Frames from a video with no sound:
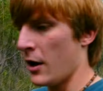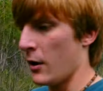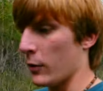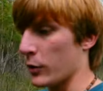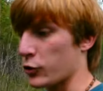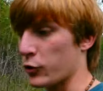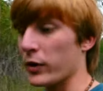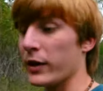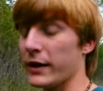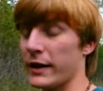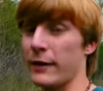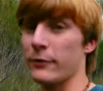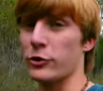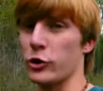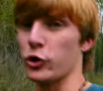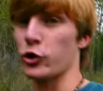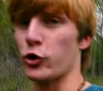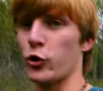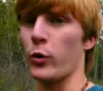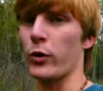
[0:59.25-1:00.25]
which really, that was
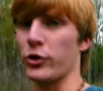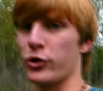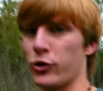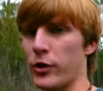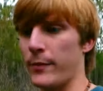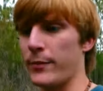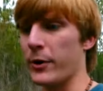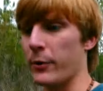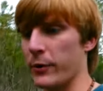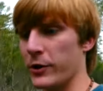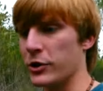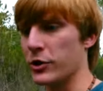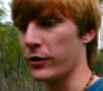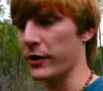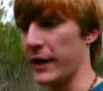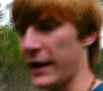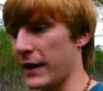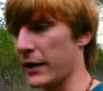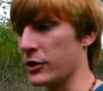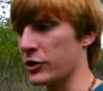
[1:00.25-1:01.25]
a short trip that we
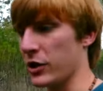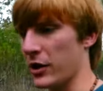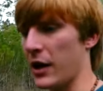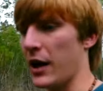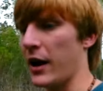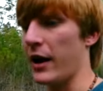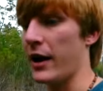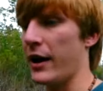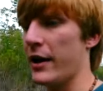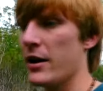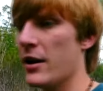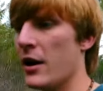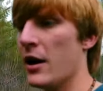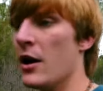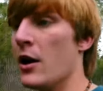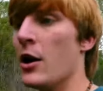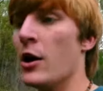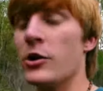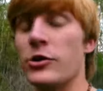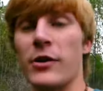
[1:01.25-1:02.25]
took in July.
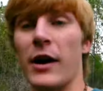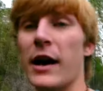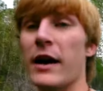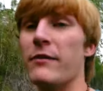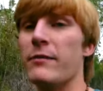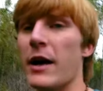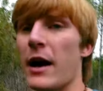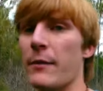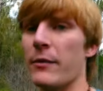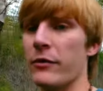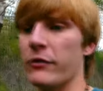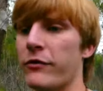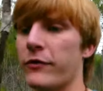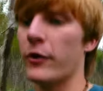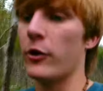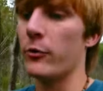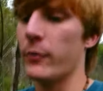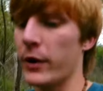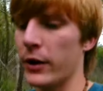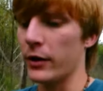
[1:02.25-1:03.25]
So I have not been
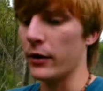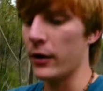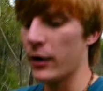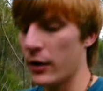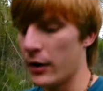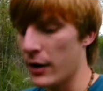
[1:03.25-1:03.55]
filming